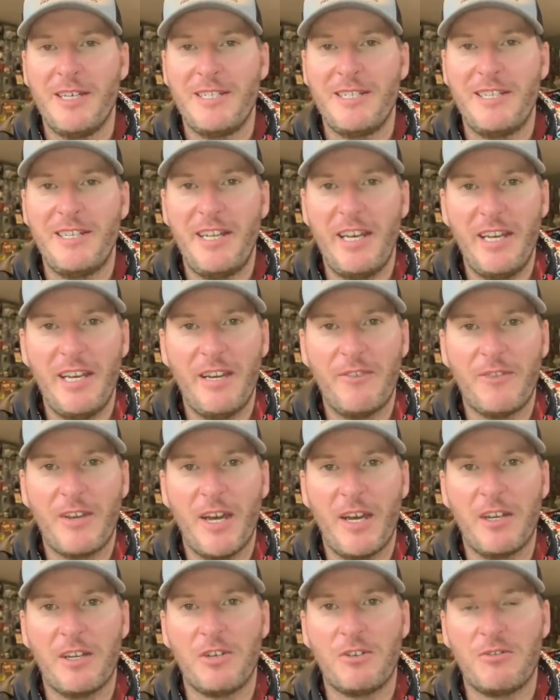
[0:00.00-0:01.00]
Today I've
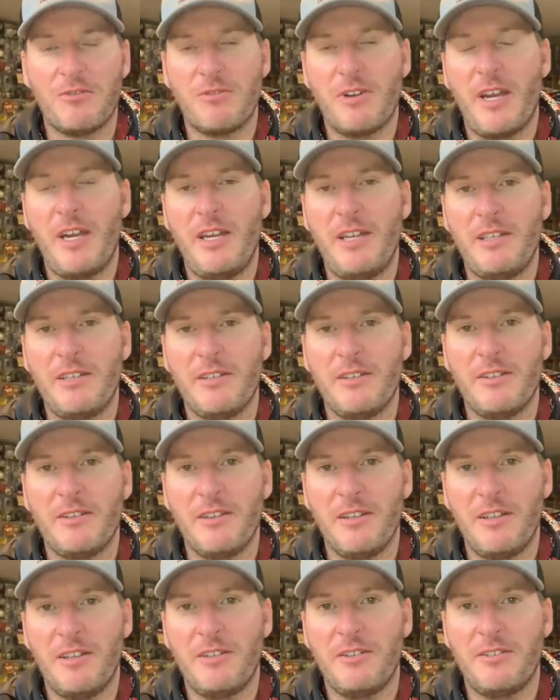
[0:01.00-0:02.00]
got a great
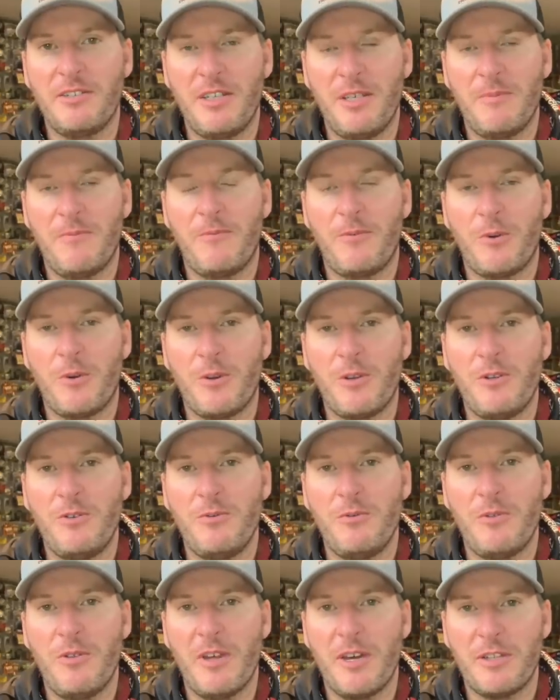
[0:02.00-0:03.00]
little tip for
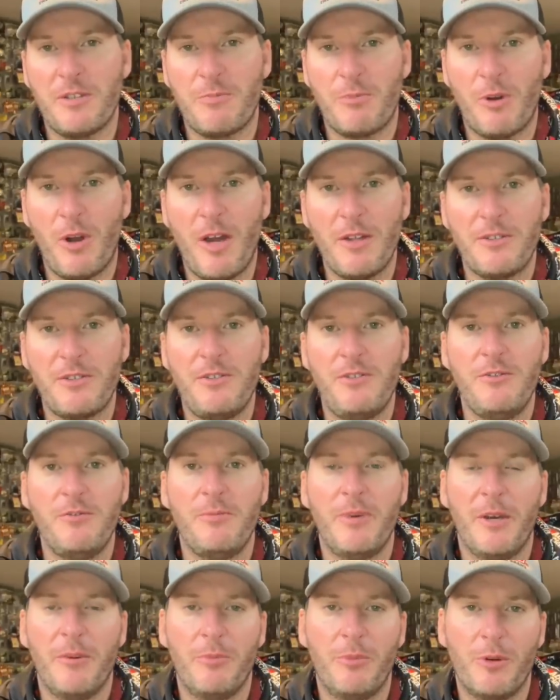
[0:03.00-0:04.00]
you that's brought to you
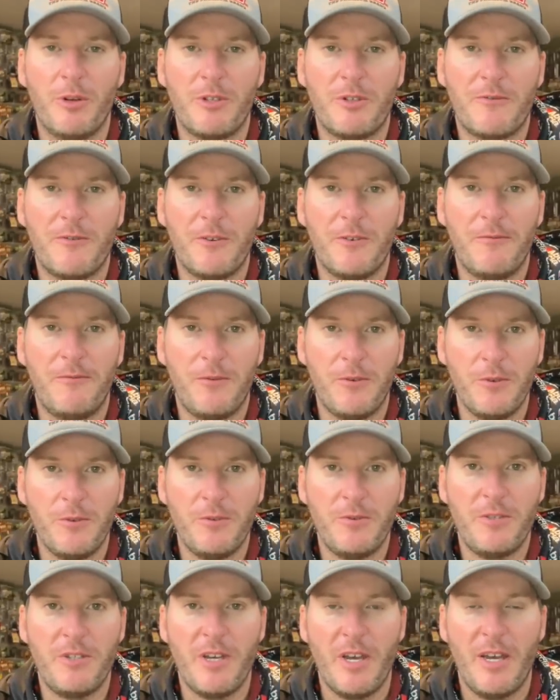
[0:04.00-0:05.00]
by Bridgford
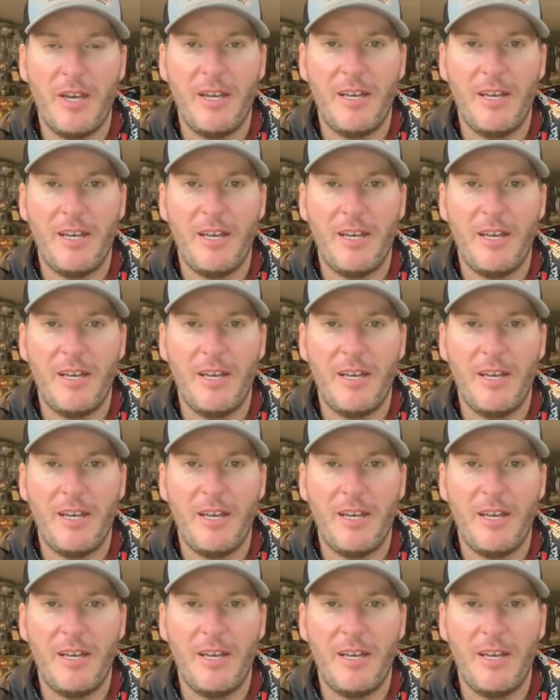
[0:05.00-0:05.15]
Foods